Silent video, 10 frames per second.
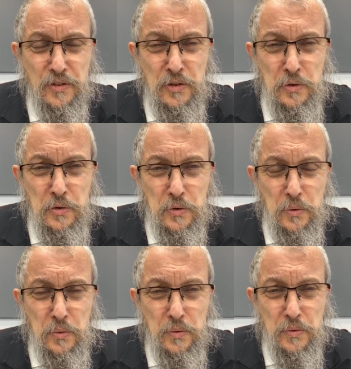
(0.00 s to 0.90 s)

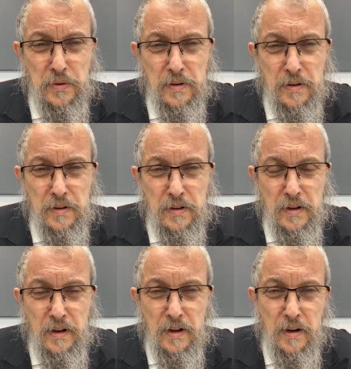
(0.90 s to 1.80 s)
to
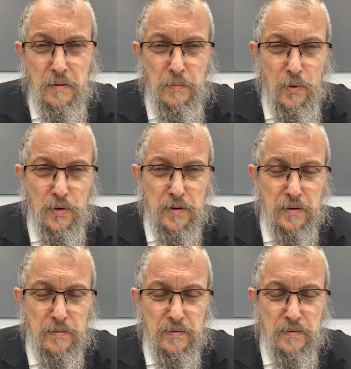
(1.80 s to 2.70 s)
a more
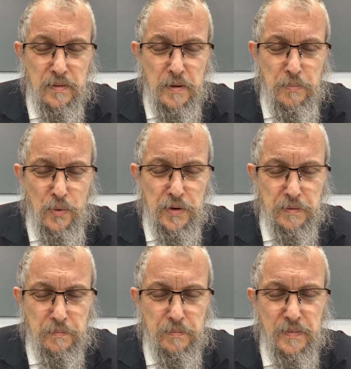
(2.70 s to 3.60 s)

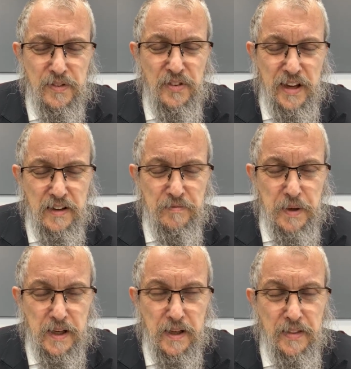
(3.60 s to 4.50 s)
important state of
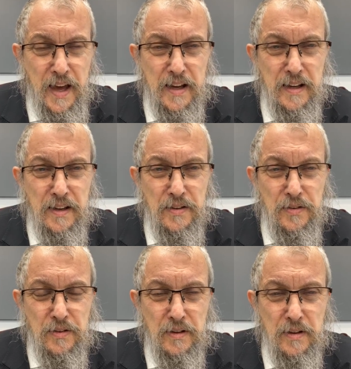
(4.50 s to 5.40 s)
being, and that
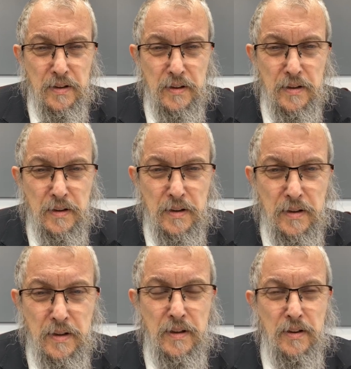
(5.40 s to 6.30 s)
is
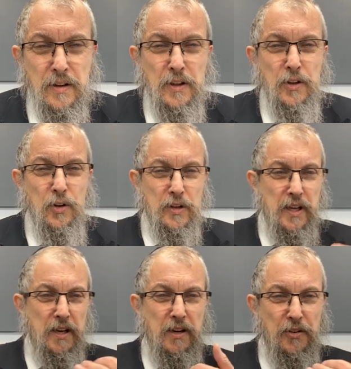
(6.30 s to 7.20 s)

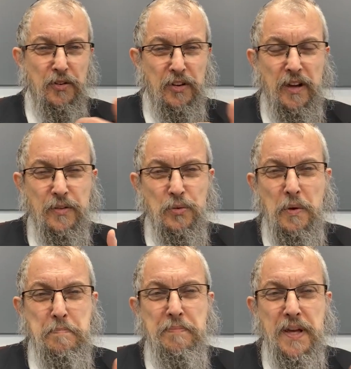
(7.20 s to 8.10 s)
looking at ourselves
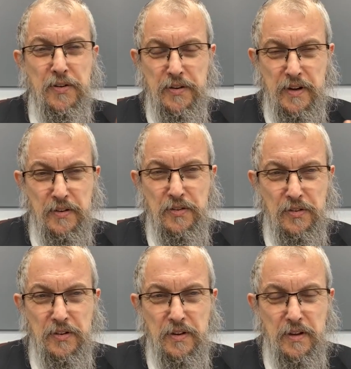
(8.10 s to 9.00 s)
with bitterness,